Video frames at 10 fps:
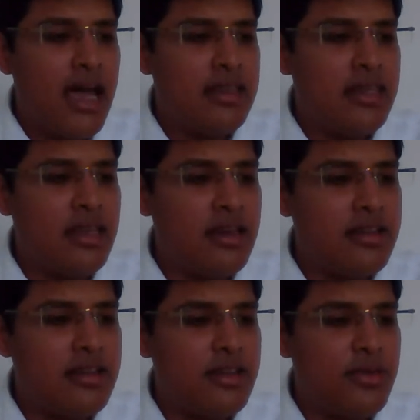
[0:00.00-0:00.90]
I think,
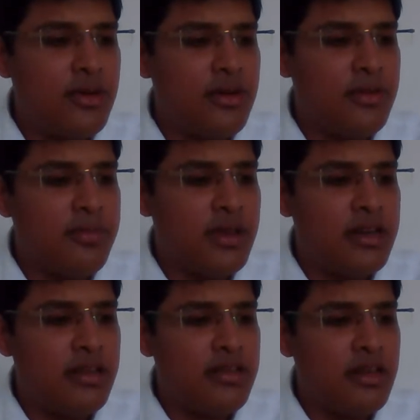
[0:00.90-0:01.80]

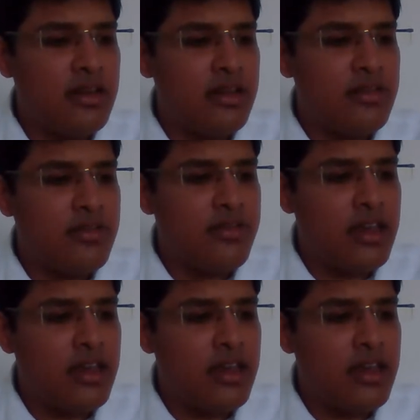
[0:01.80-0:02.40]
it is